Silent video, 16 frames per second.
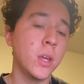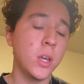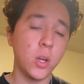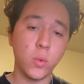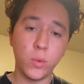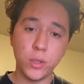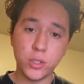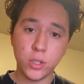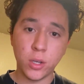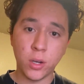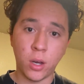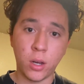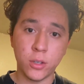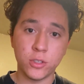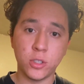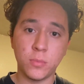which could
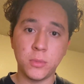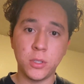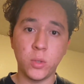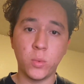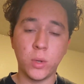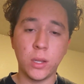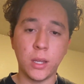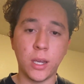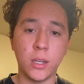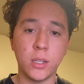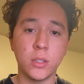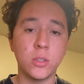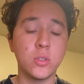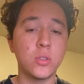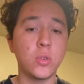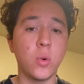also be related
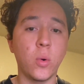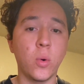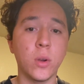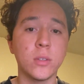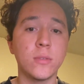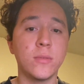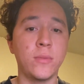towards